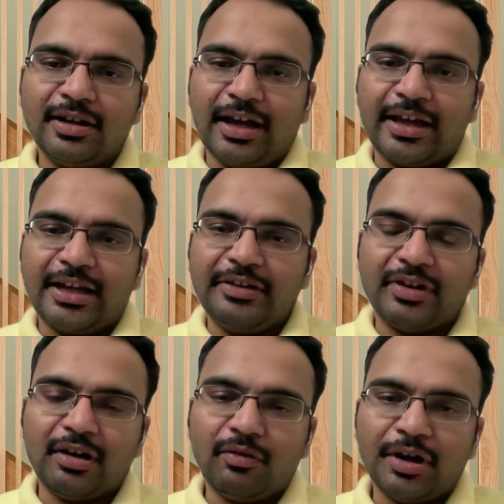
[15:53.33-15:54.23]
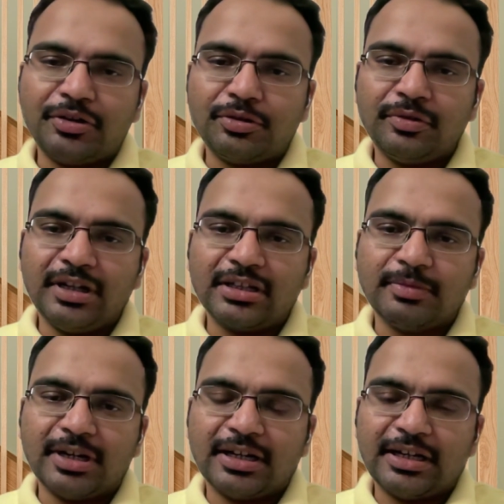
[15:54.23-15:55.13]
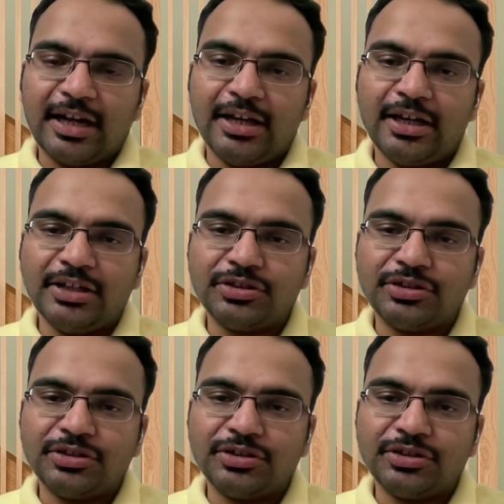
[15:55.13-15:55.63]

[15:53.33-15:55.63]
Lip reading: I can even avoid two-wheelers, but I